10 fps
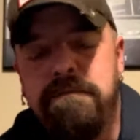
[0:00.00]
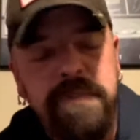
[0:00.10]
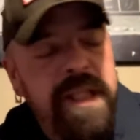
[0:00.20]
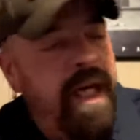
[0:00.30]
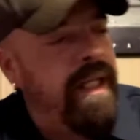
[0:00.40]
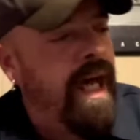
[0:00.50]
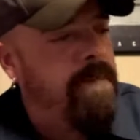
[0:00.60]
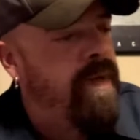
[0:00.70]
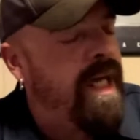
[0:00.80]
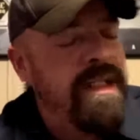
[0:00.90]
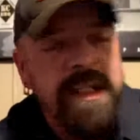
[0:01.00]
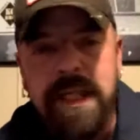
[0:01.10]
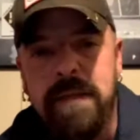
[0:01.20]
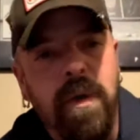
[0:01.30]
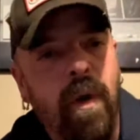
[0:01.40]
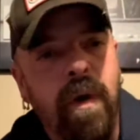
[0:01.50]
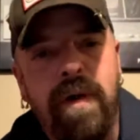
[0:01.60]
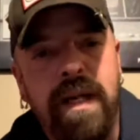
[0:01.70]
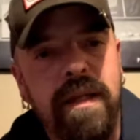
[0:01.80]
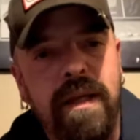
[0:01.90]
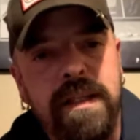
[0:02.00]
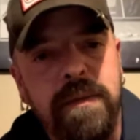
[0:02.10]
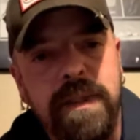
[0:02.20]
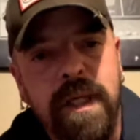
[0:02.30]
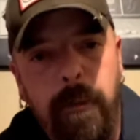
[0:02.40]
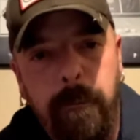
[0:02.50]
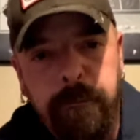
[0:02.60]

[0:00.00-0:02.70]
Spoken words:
digging that pit and getting them going right there as we go.